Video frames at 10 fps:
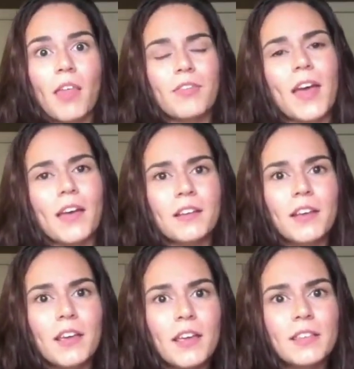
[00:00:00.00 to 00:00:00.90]
then
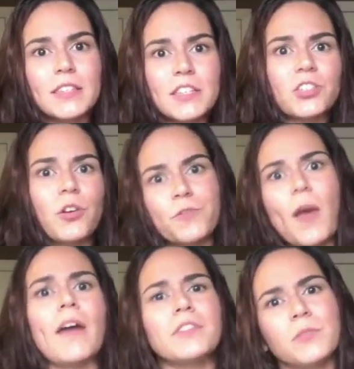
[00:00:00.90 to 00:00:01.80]
it's easier if
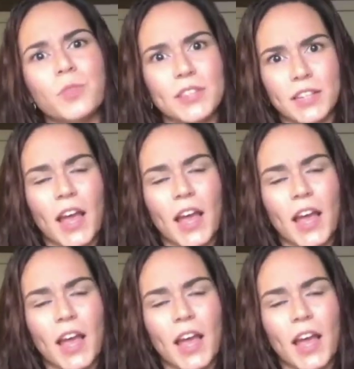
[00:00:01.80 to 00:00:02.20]
you have someone to